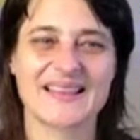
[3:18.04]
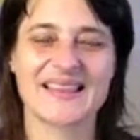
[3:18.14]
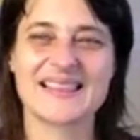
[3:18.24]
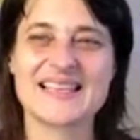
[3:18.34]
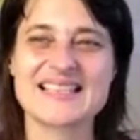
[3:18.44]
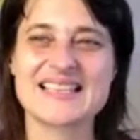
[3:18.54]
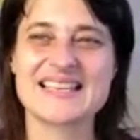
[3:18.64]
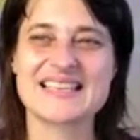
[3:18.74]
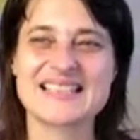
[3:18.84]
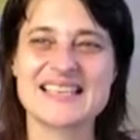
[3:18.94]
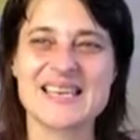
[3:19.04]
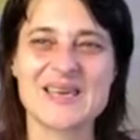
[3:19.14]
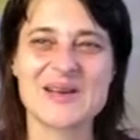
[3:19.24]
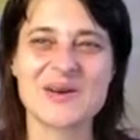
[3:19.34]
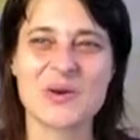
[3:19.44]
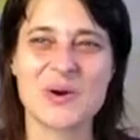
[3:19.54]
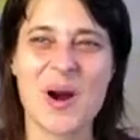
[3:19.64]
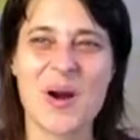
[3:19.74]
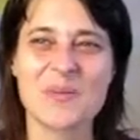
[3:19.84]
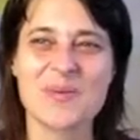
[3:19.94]
Listening to hear your
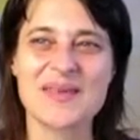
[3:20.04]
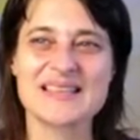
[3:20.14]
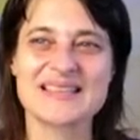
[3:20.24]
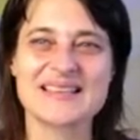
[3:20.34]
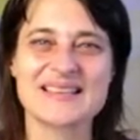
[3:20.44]
heartbeat.